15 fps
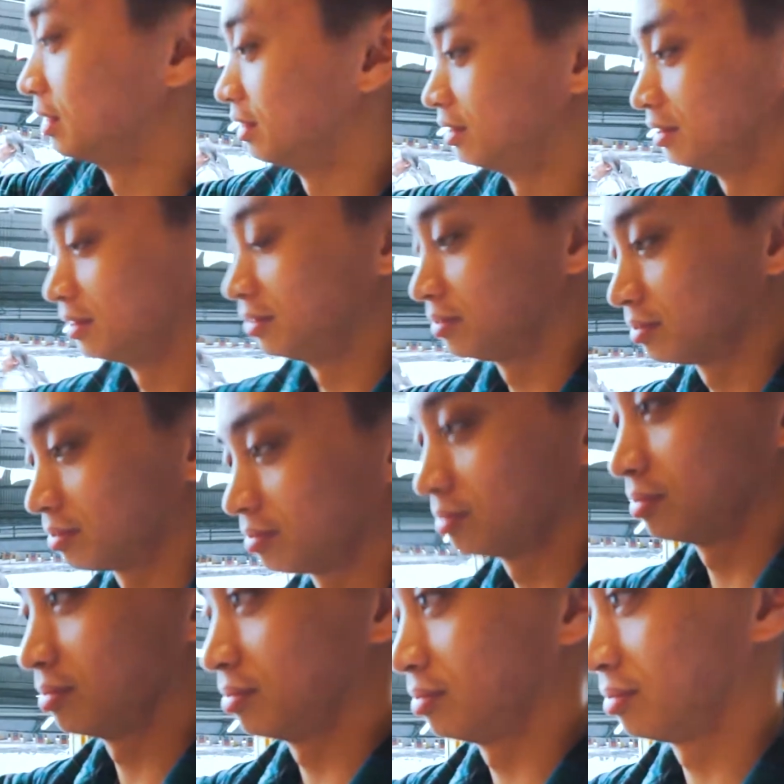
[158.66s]
You know who I
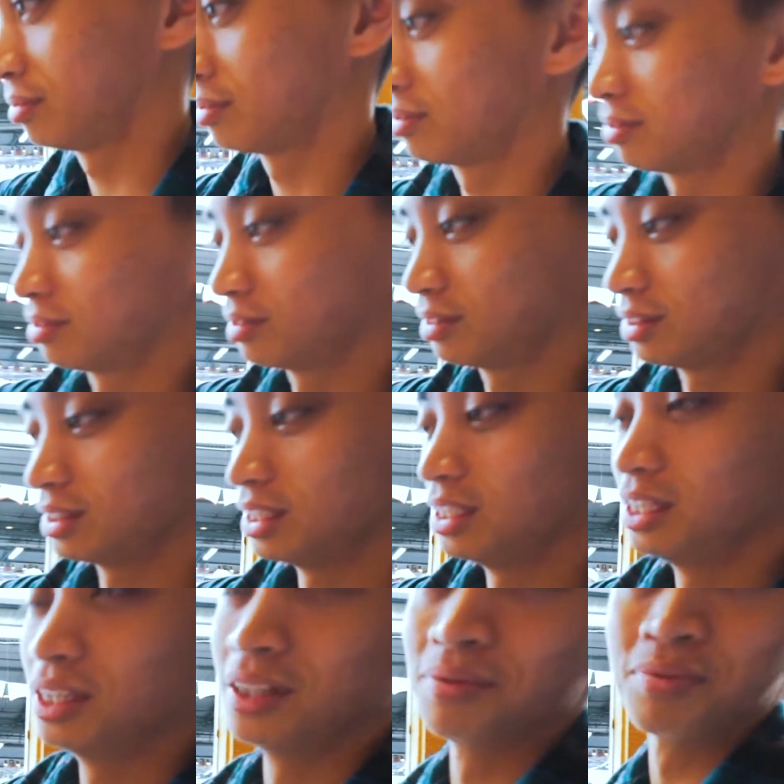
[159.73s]
am, bro?
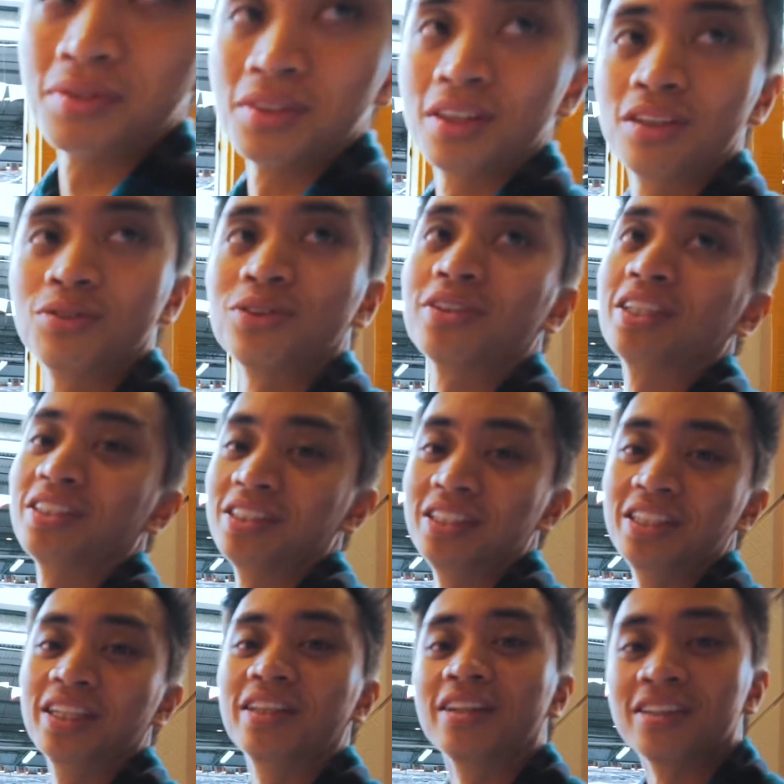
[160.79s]
This fool thinks
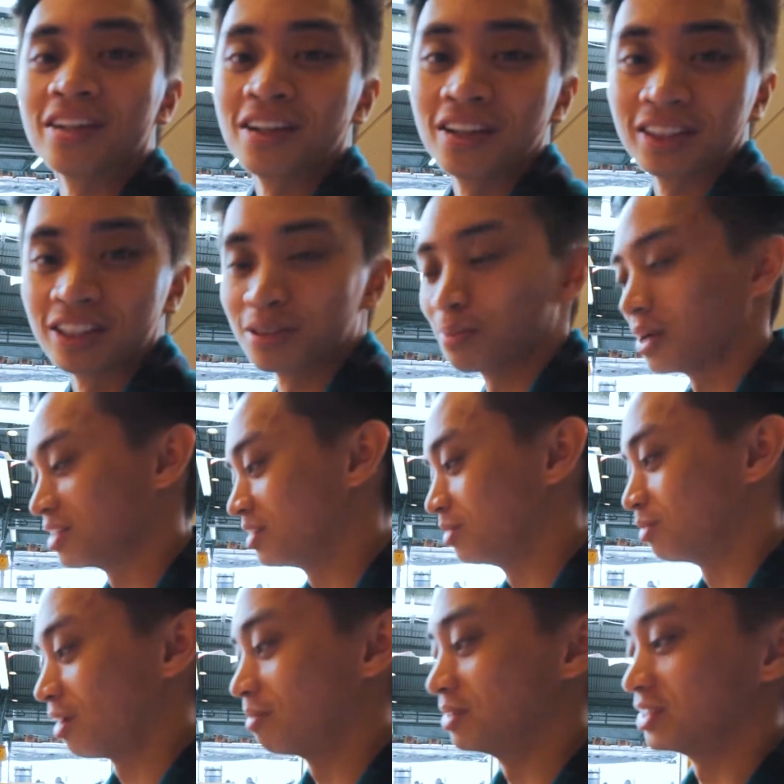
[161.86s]
he did the, the spicy
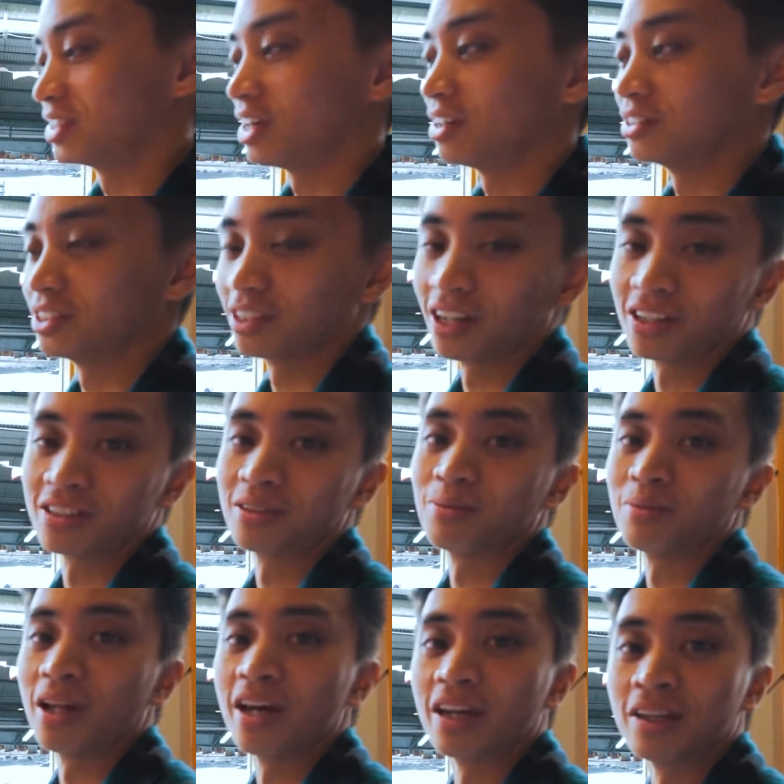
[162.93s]
ramen challenge and got
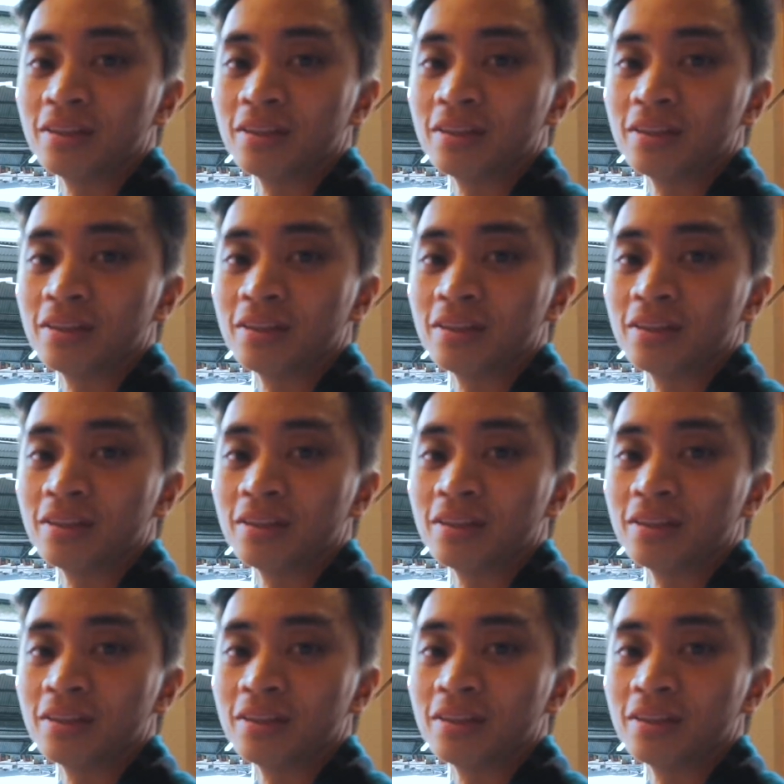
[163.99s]
some like